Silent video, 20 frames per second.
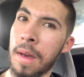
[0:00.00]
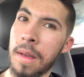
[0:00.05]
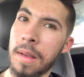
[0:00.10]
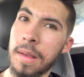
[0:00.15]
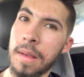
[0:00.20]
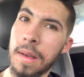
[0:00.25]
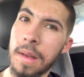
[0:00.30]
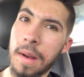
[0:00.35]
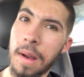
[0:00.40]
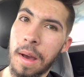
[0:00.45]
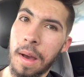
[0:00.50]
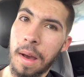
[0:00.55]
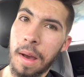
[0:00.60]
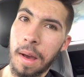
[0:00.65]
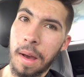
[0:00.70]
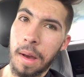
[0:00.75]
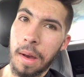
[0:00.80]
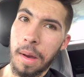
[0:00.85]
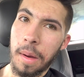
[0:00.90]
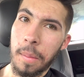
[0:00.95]
did
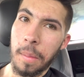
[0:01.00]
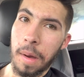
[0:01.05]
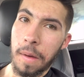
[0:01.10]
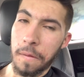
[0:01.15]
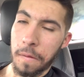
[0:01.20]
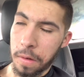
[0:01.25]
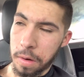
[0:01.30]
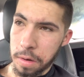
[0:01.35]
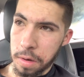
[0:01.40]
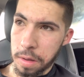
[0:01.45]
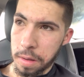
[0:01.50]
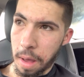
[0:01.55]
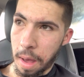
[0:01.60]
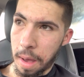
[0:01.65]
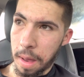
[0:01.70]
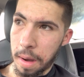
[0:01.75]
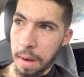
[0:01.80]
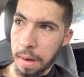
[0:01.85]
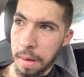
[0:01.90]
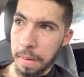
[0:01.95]
my first
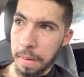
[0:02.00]
set.